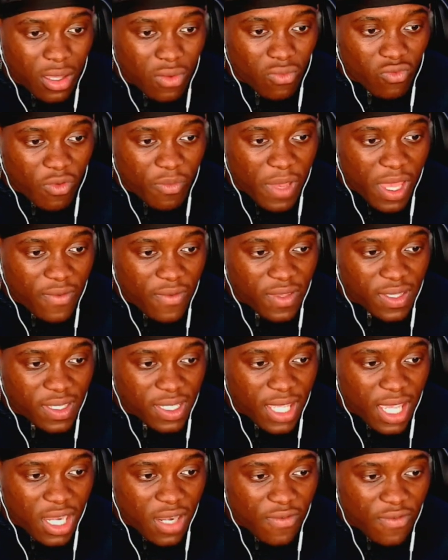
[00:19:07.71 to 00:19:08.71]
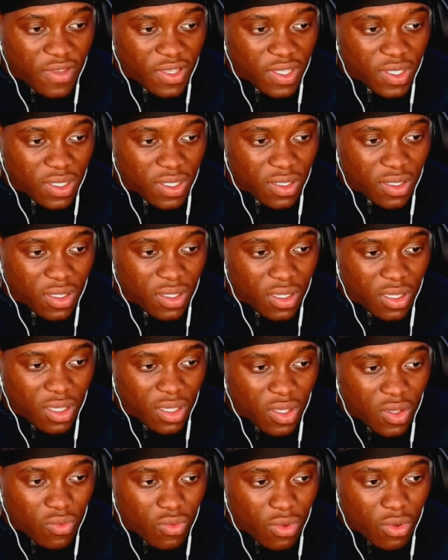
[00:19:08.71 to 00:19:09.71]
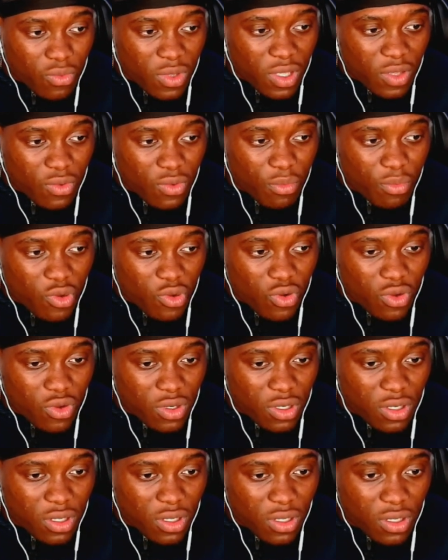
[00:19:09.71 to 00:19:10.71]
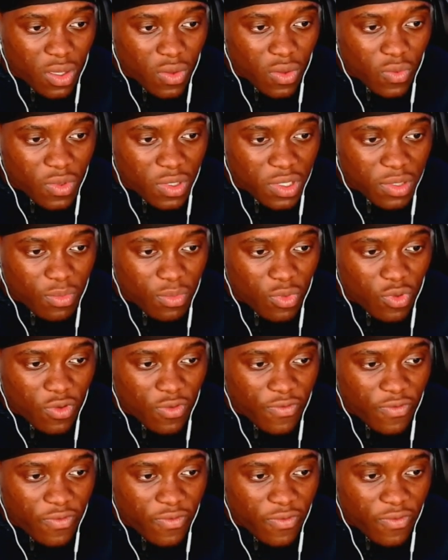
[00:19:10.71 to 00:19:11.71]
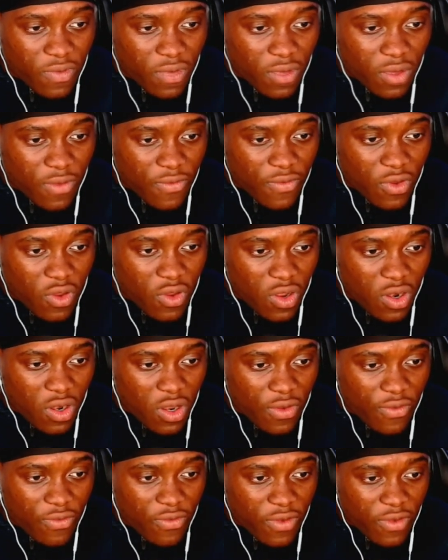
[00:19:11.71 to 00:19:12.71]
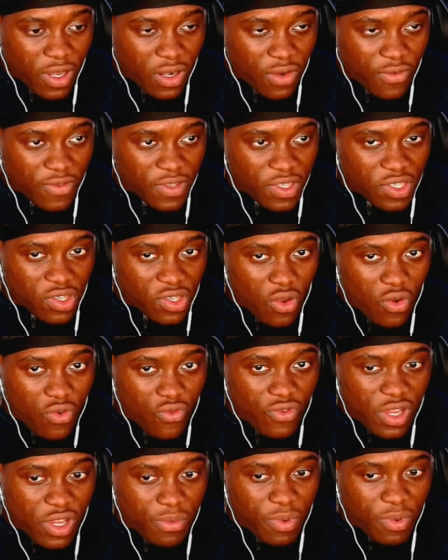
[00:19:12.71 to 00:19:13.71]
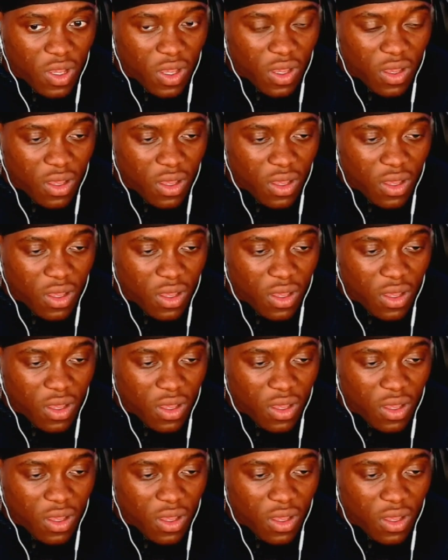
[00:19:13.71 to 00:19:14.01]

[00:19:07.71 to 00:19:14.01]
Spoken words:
The power inside of us when we were born was more of a Hollow than of a Soul Reaper.